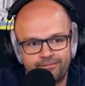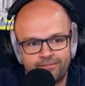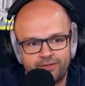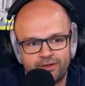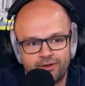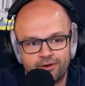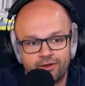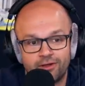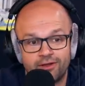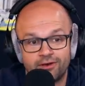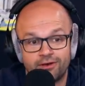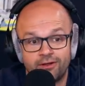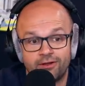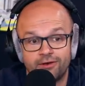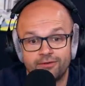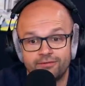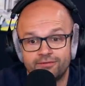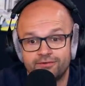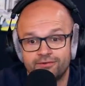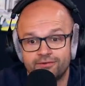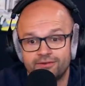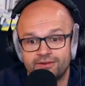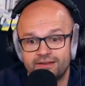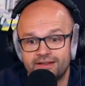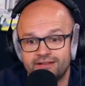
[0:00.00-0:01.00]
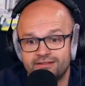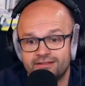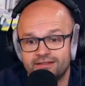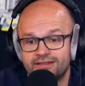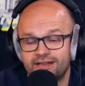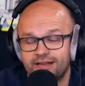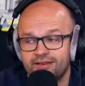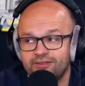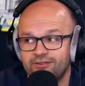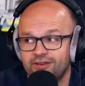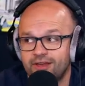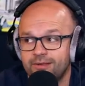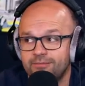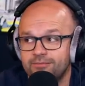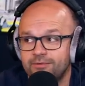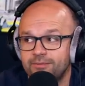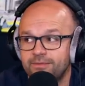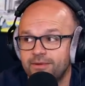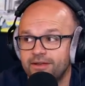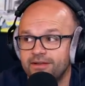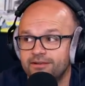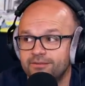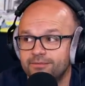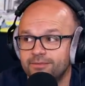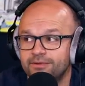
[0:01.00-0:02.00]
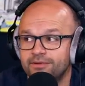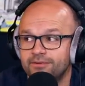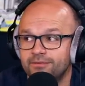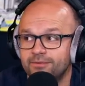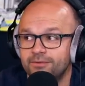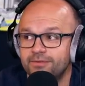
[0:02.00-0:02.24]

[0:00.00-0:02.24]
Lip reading: And all of a sudden, he's a Dan James replacement,